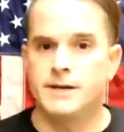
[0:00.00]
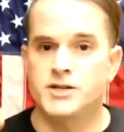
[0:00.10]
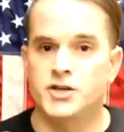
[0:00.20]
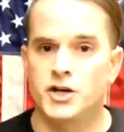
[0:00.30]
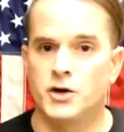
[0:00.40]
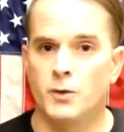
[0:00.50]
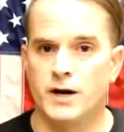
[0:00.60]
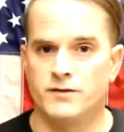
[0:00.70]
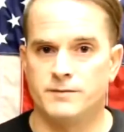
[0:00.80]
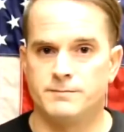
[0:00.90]
hearing me out.
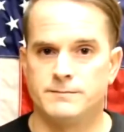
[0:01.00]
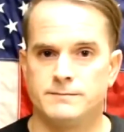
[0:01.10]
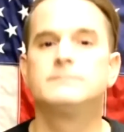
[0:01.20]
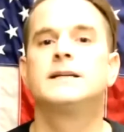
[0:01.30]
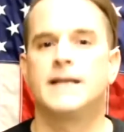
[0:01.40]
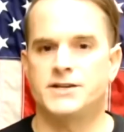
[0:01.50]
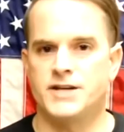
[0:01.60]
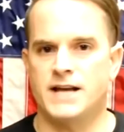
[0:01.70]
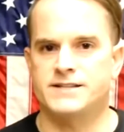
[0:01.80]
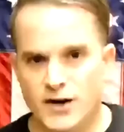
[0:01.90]
And remember,
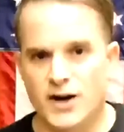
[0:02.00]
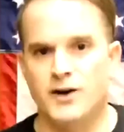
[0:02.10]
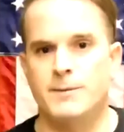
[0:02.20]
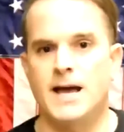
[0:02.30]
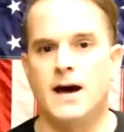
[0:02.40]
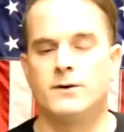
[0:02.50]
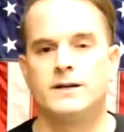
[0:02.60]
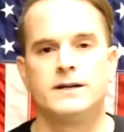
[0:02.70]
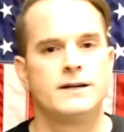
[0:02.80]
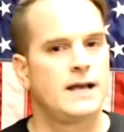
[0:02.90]
the world needs
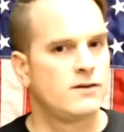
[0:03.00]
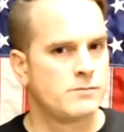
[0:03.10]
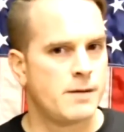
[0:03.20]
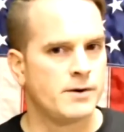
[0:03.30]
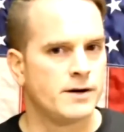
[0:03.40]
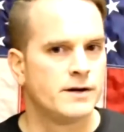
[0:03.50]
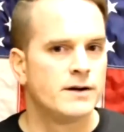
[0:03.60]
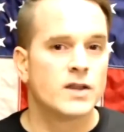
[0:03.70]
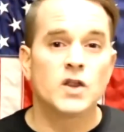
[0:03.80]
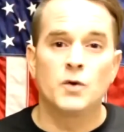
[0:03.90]
critical thinkers.
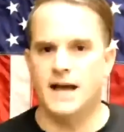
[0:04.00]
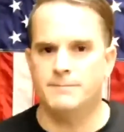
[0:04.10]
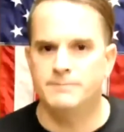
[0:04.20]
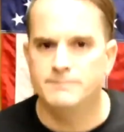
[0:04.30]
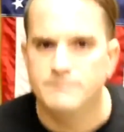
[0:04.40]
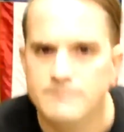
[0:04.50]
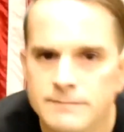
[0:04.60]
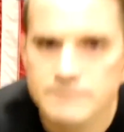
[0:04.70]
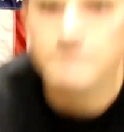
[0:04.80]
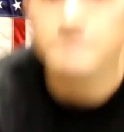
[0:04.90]
Make sure you're one